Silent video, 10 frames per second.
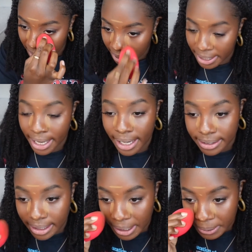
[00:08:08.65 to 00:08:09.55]

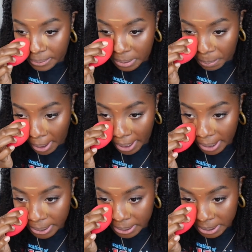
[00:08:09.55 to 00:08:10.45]
Again, I don't spread,
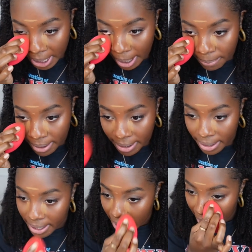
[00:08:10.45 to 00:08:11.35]
I just dab it,